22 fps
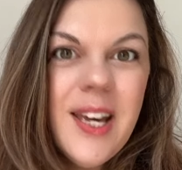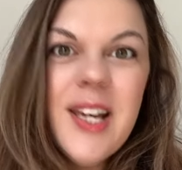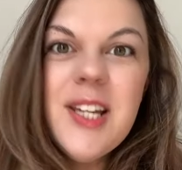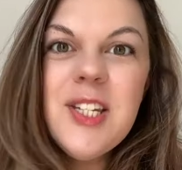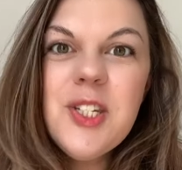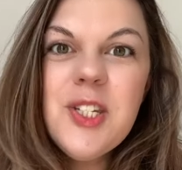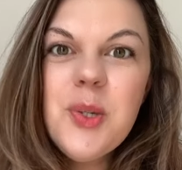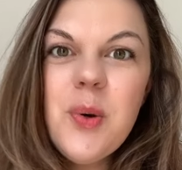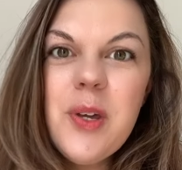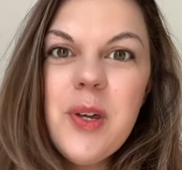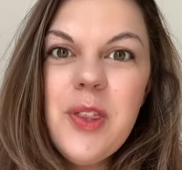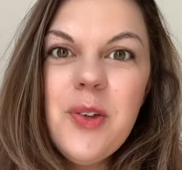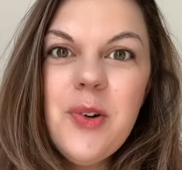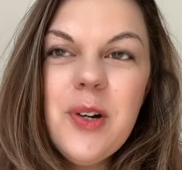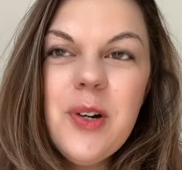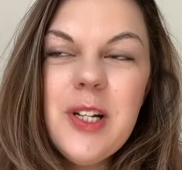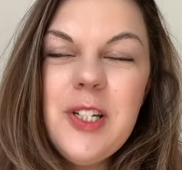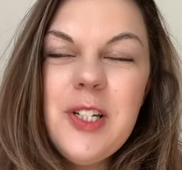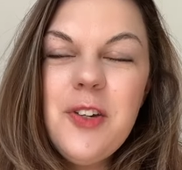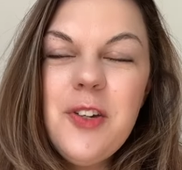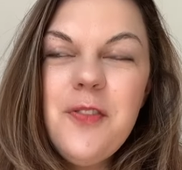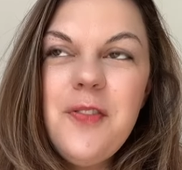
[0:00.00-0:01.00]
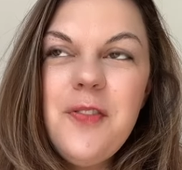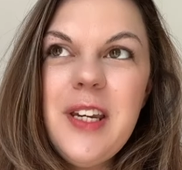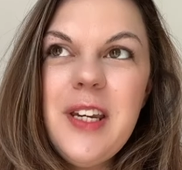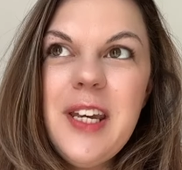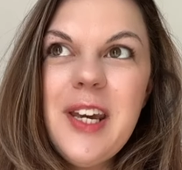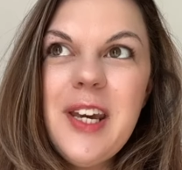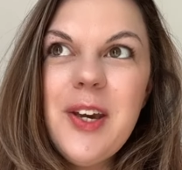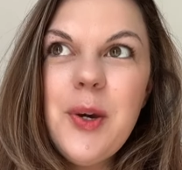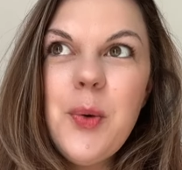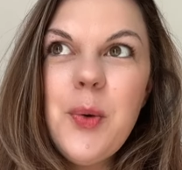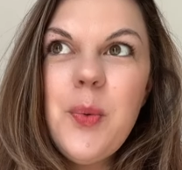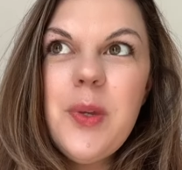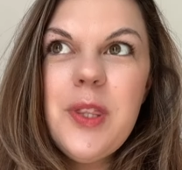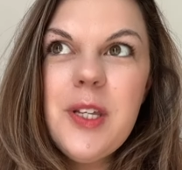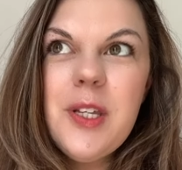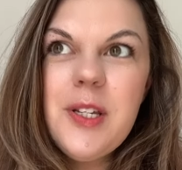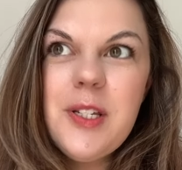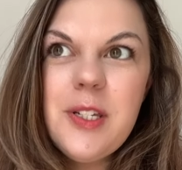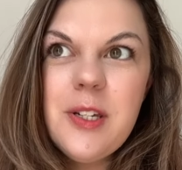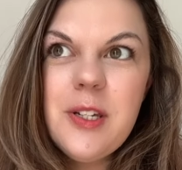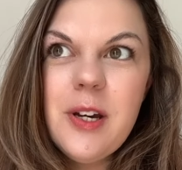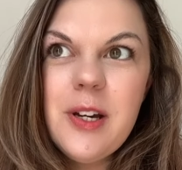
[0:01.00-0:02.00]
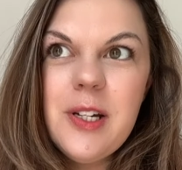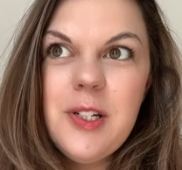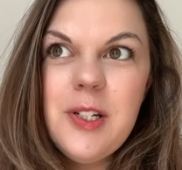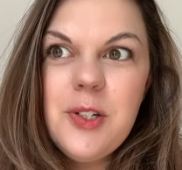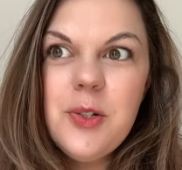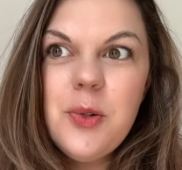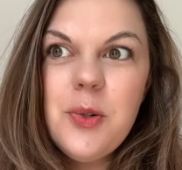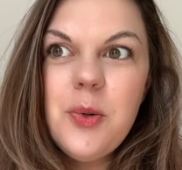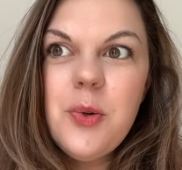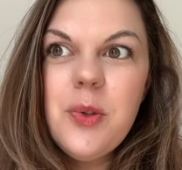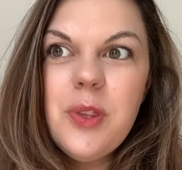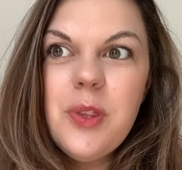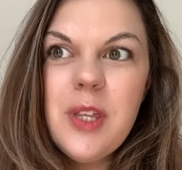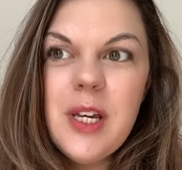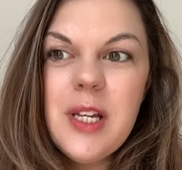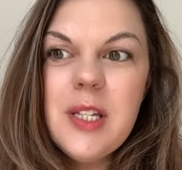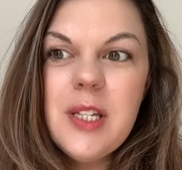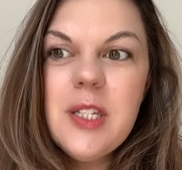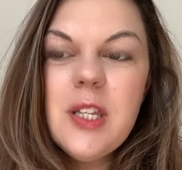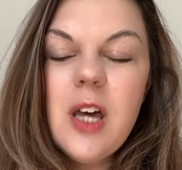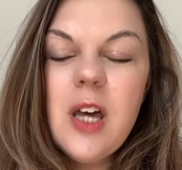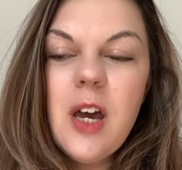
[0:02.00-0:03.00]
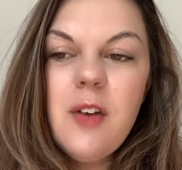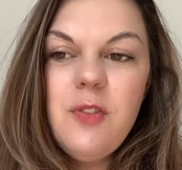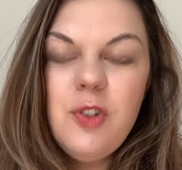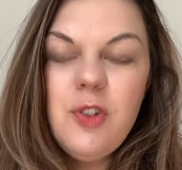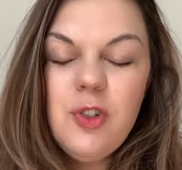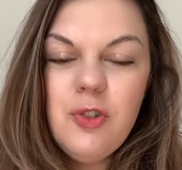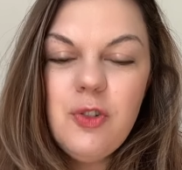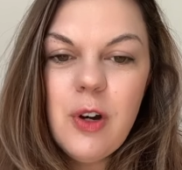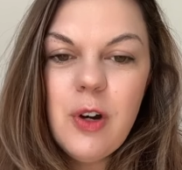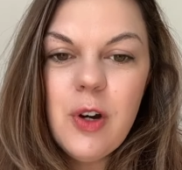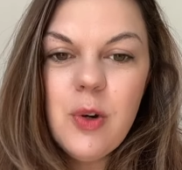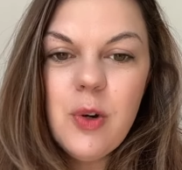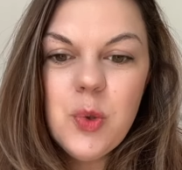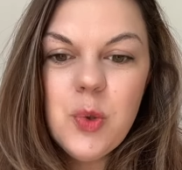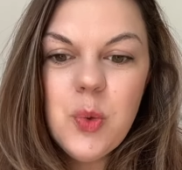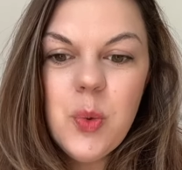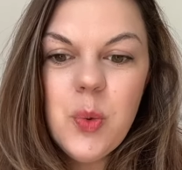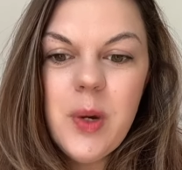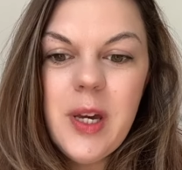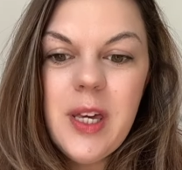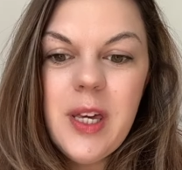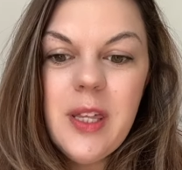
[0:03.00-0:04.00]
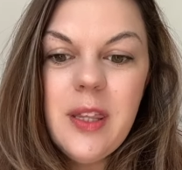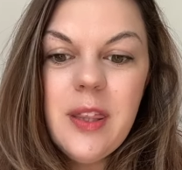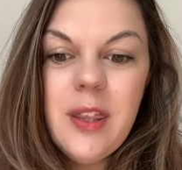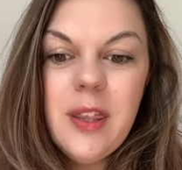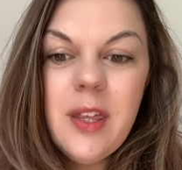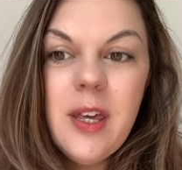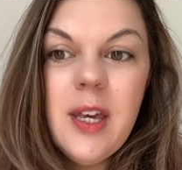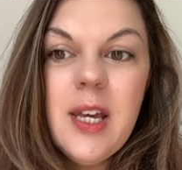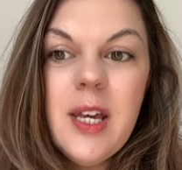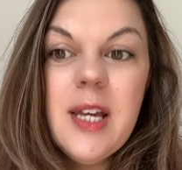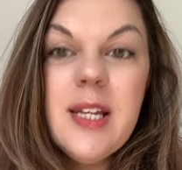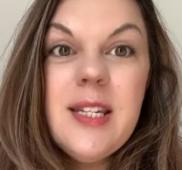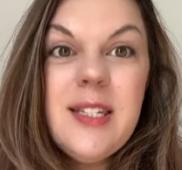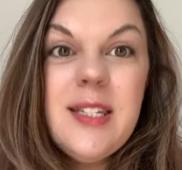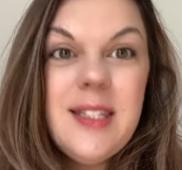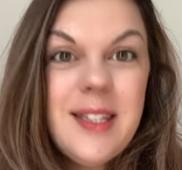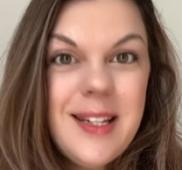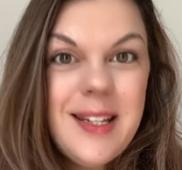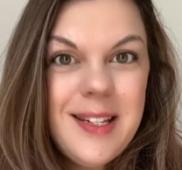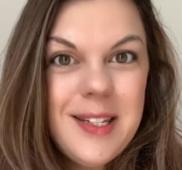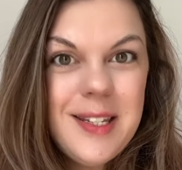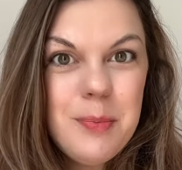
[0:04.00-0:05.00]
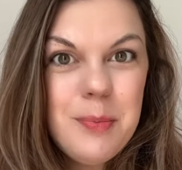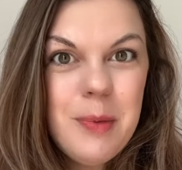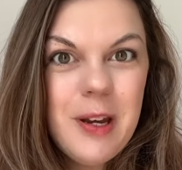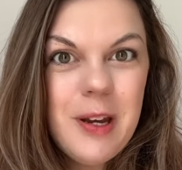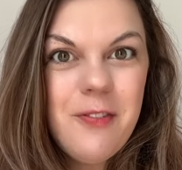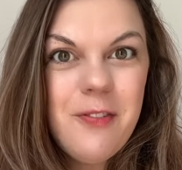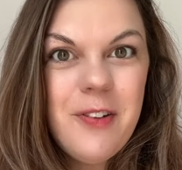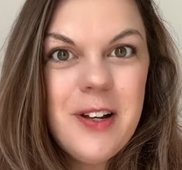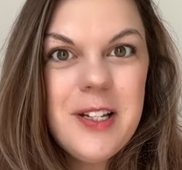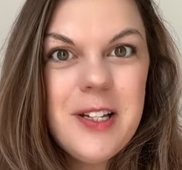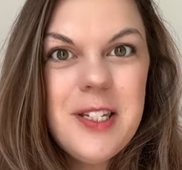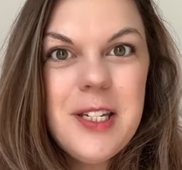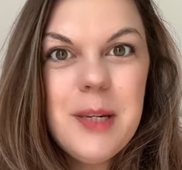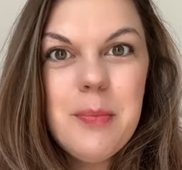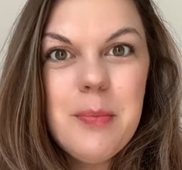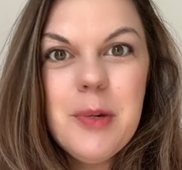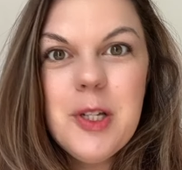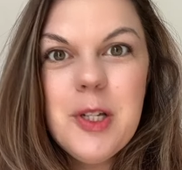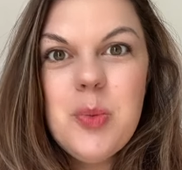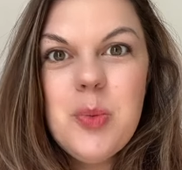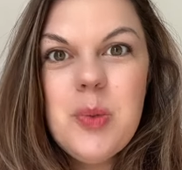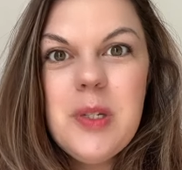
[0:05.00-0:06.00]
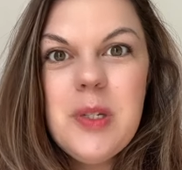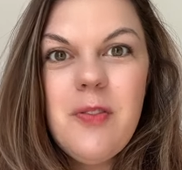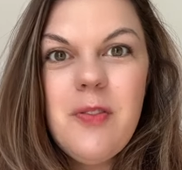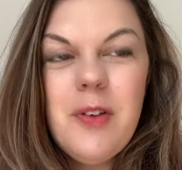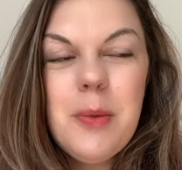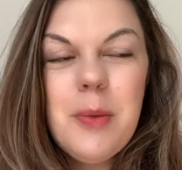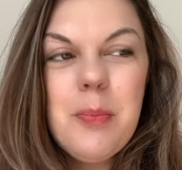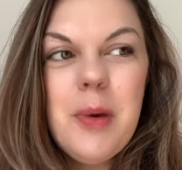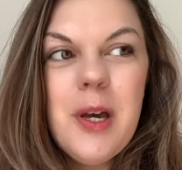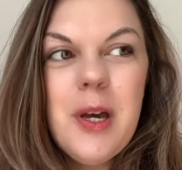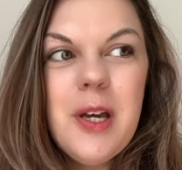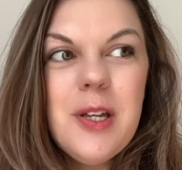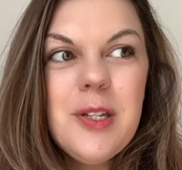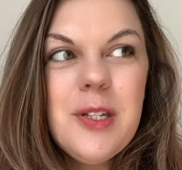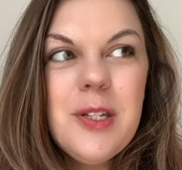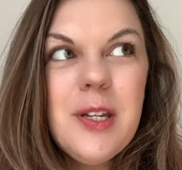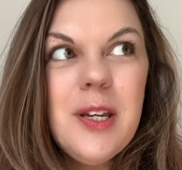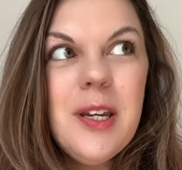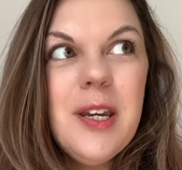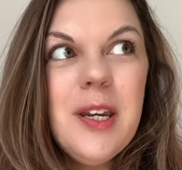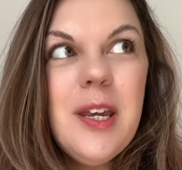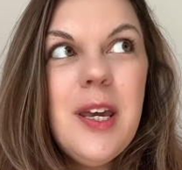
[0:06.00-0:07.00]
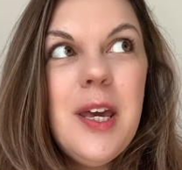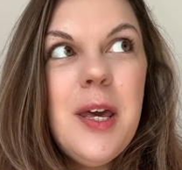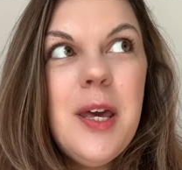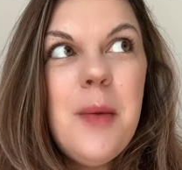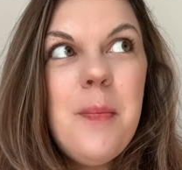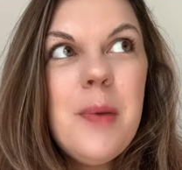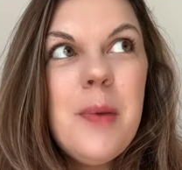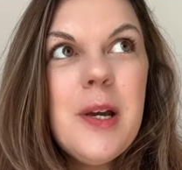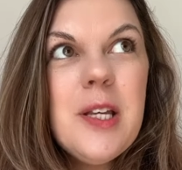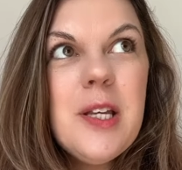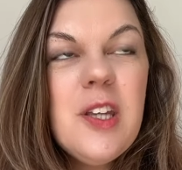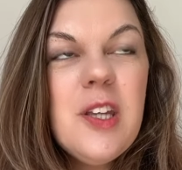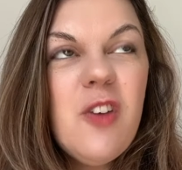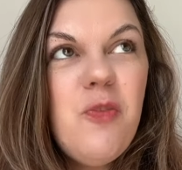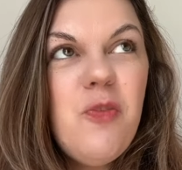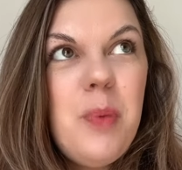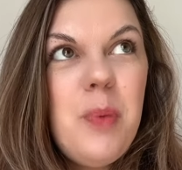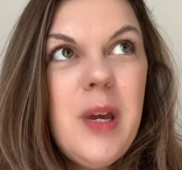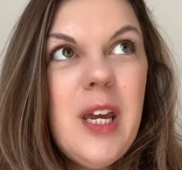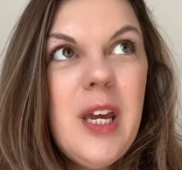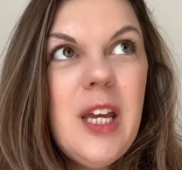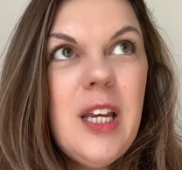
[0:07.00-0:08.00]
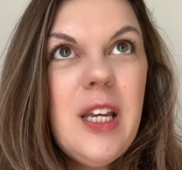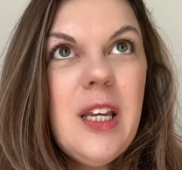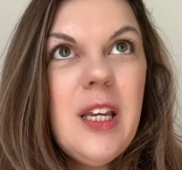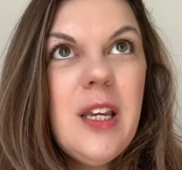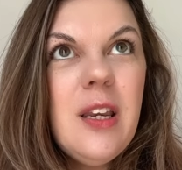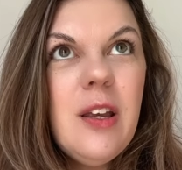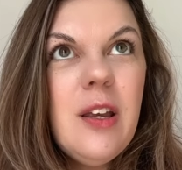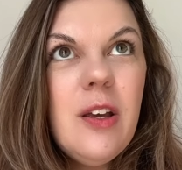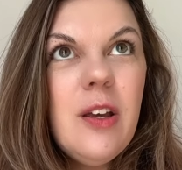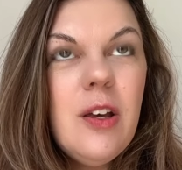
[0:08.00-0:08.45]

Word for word: So I thought I'd do a video with this title, Things That I've Struggled With Since Manifesting My Specific Person, because I've been